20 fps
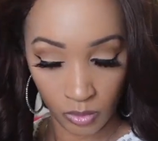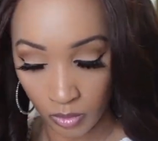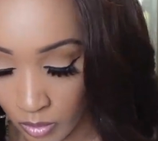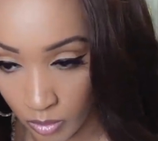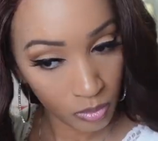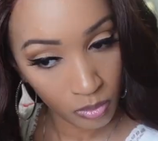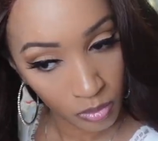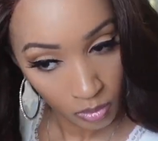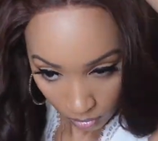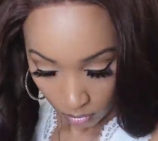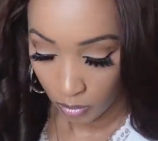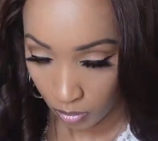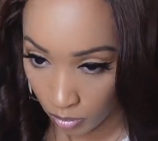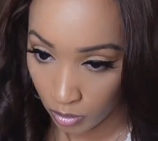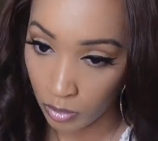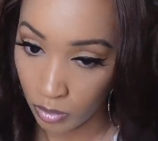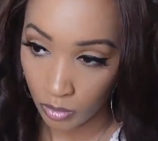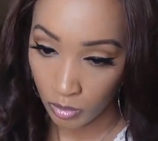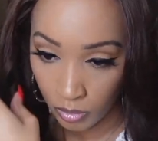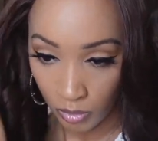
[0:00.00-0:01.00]
Never
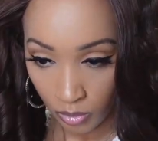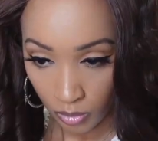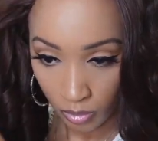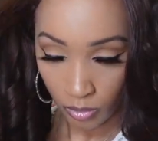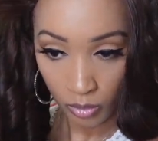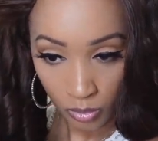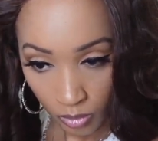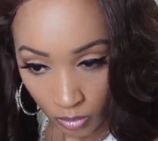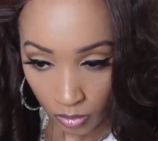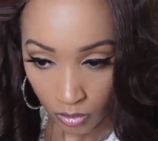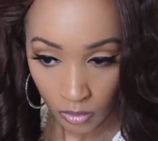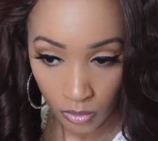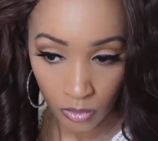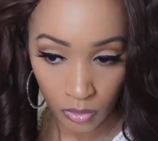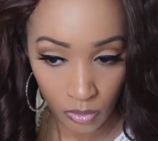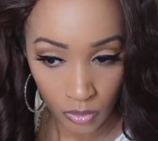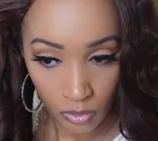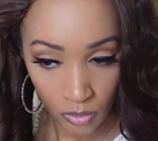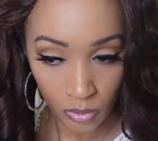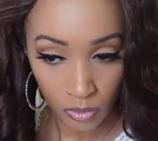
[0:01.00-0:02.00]
thought I'd find
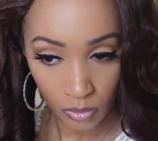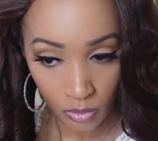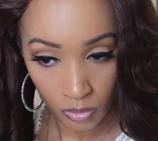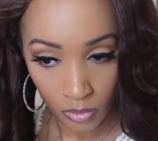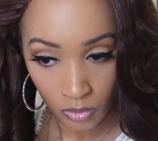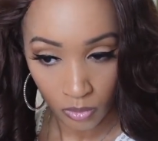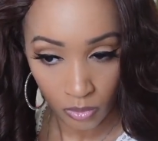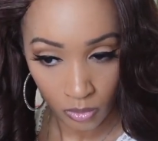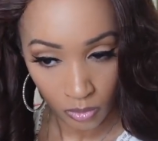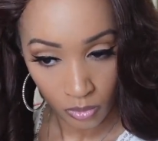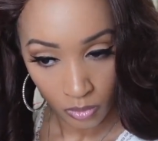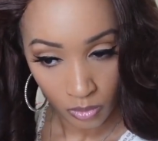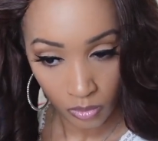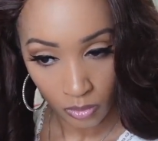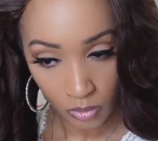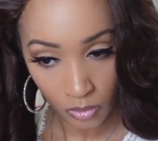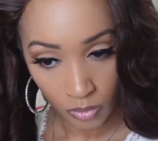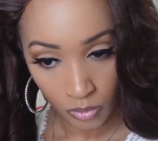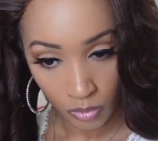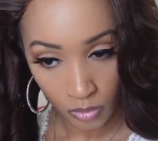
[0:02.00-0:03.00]
someone like
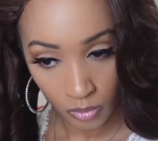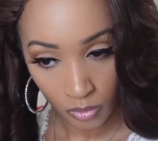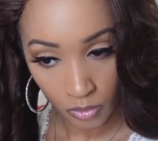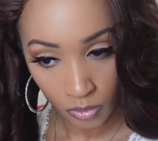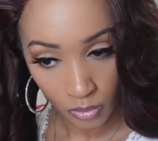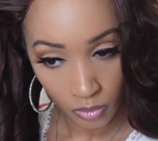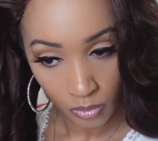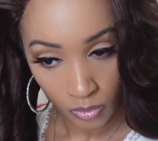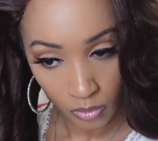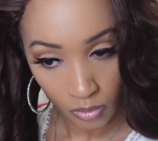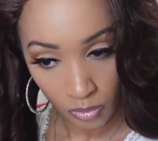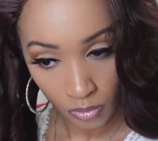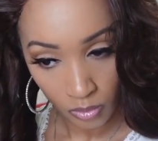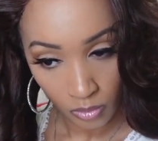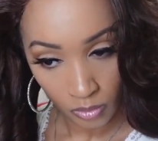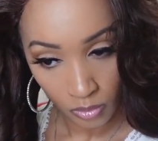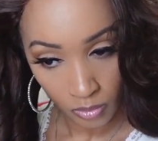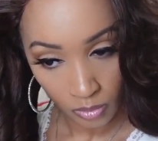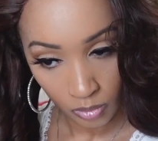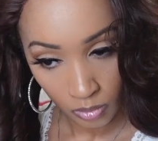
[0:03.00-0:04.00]
you, someone
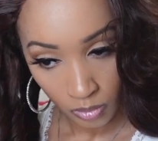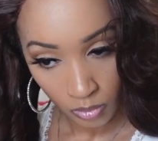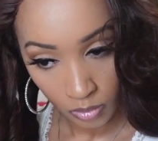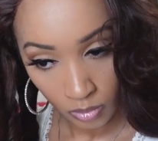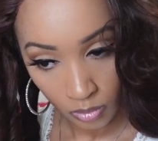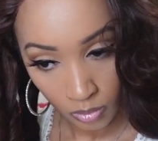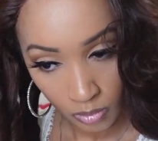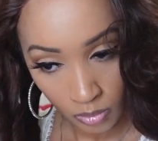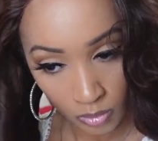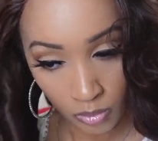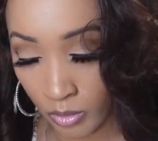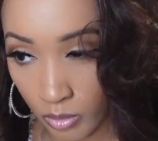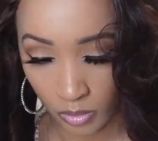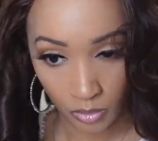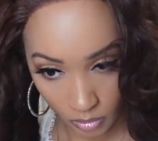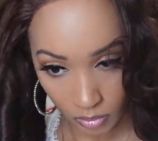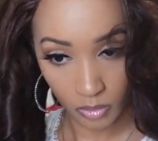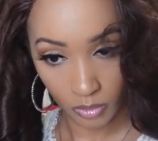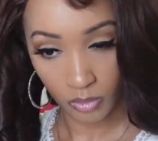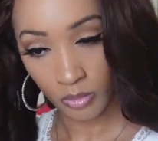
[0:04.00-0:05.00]
to show the
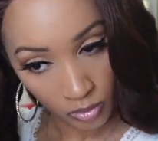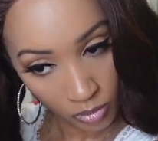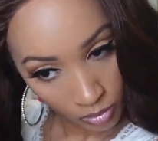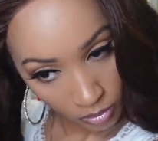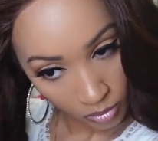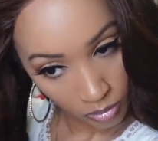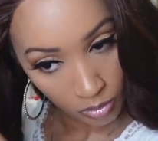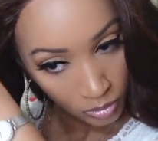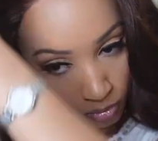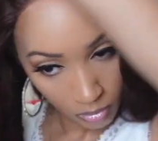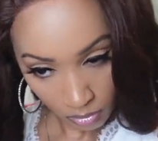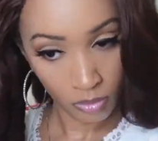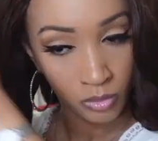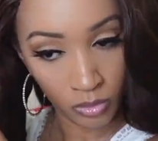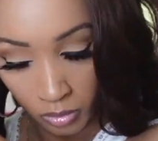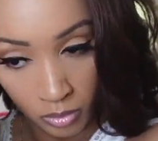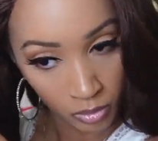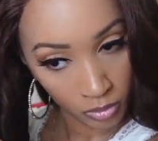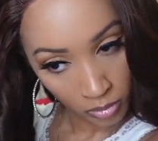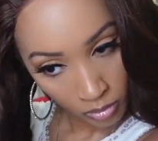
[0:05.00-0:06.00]
way. But now I
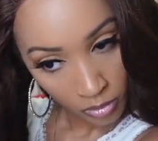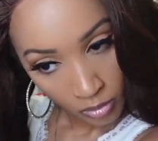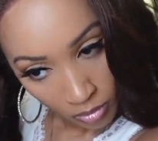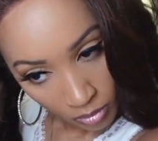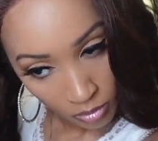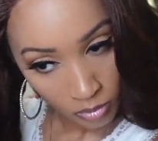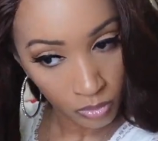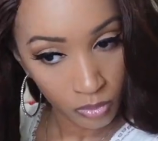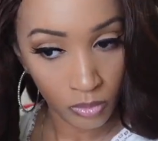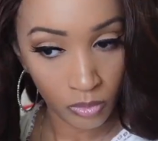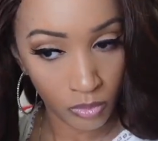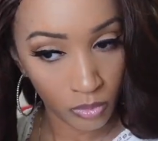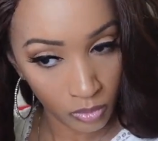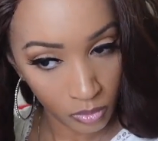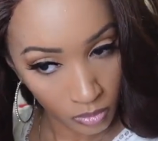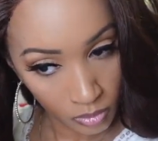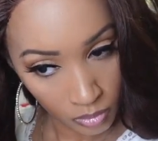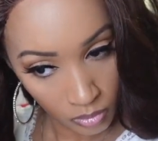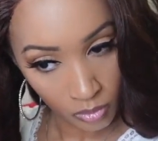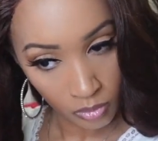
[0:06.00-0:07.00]
know
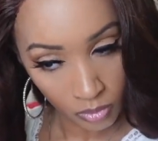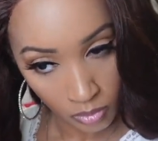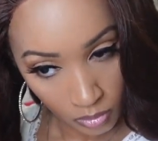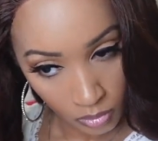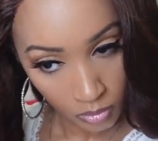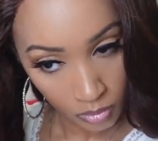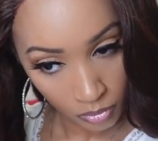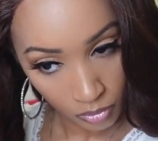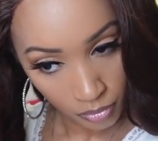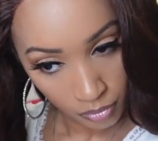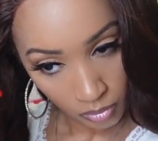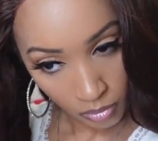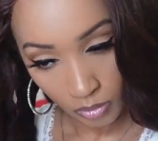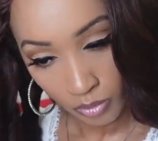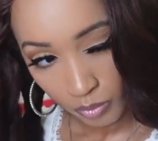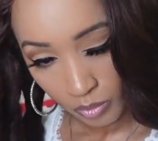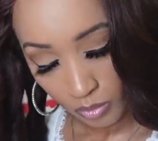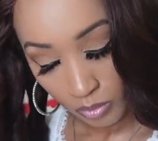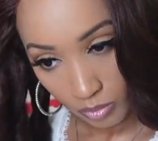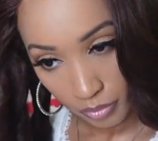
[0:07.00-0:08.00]
you're the
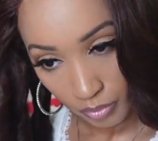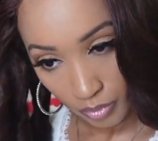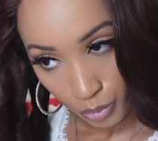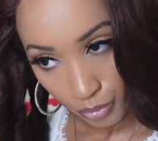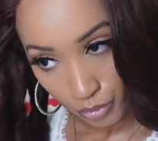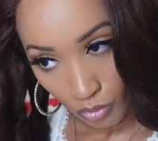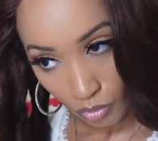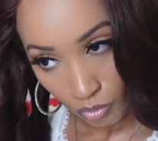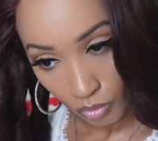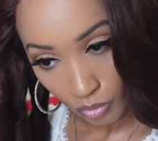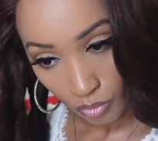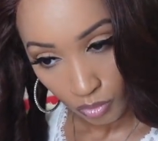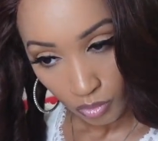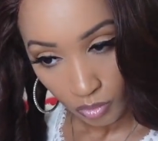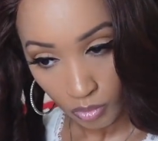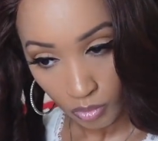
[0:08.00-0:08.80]
answer to my prayer.